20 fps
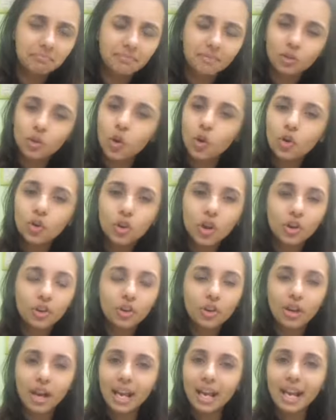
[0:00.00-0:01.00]
No, you go.
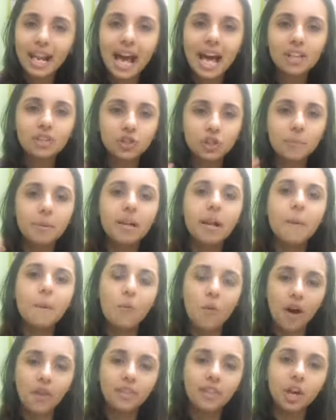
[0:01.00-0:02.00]
It has to become
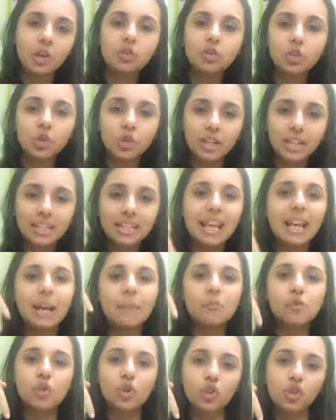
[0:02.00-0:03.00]
1000 only. Then
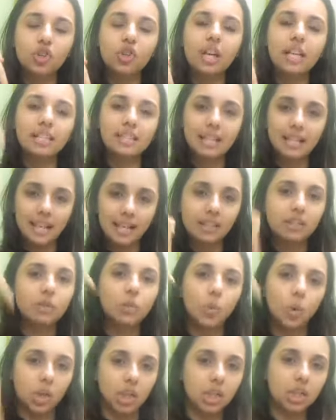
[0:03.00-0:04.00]
I'm showing you guys the next
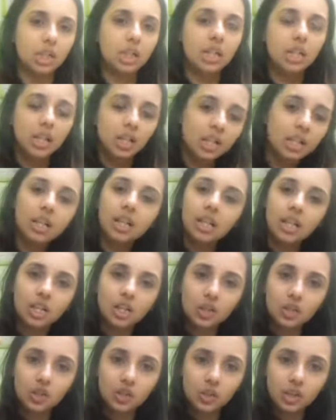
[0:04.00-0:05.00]
word.
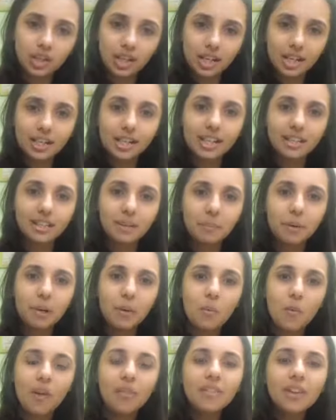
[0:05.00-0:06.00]
So till it doesn't
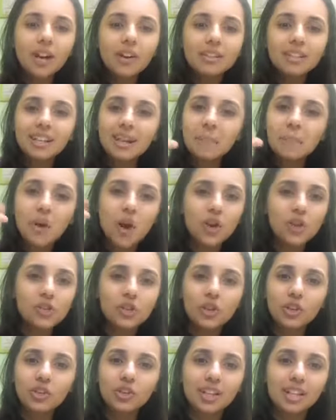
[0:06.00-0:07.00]
become 1000, I'm not
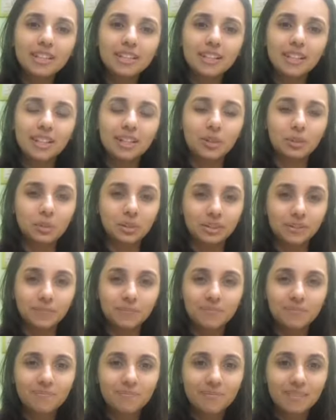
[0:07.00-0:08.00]
showing you guys the next word.
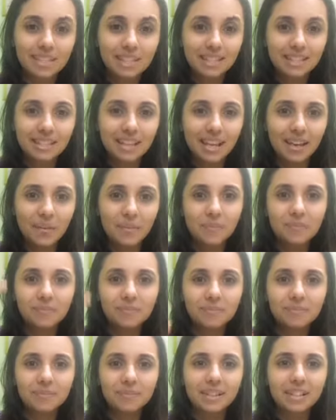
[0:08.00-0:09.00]
Stay.
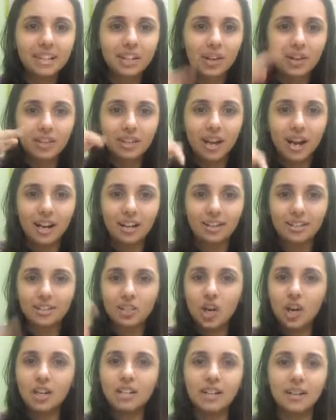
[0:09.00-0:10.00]
Click on the hearts.
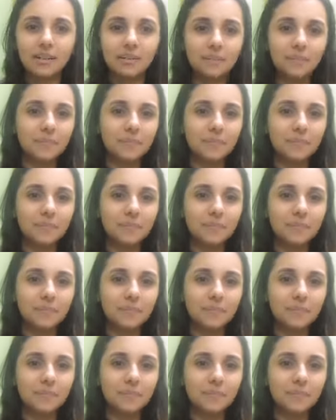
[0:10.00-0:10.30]
Not done.